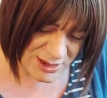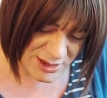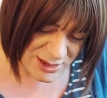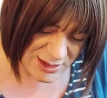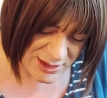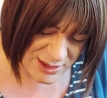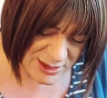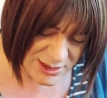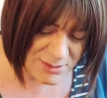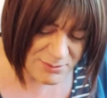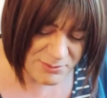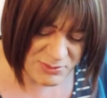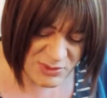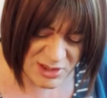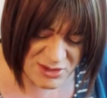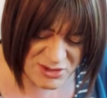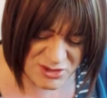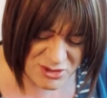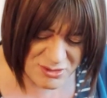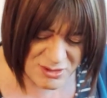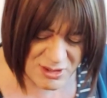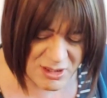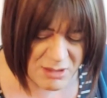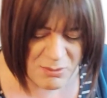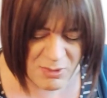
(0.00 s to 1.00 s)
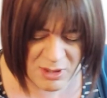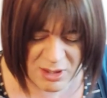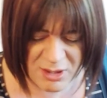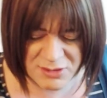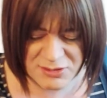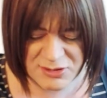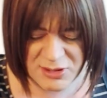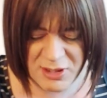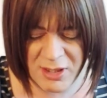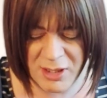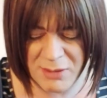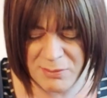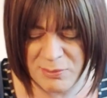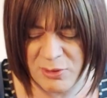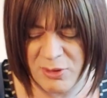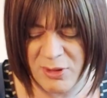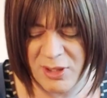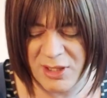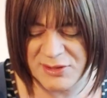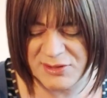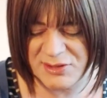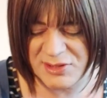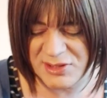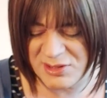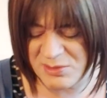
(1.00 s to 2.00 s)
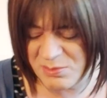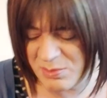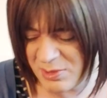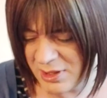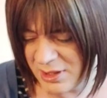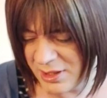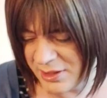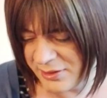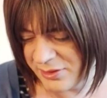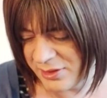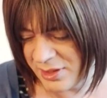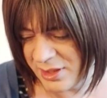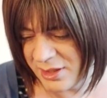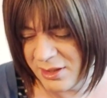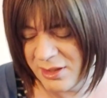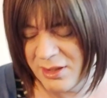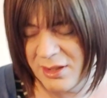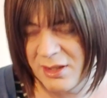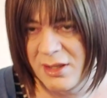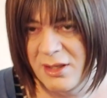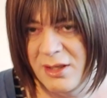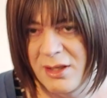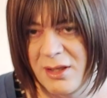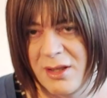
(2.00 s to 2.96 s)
They do command high prices, but I think